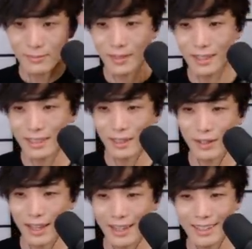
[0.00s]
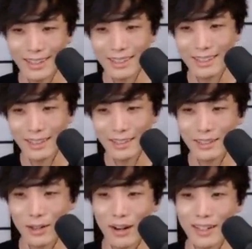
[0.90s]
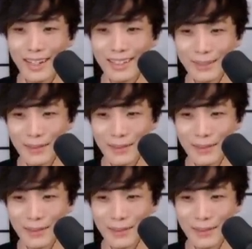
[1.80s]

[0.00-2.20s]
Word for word: It's okay. It's all right, guys.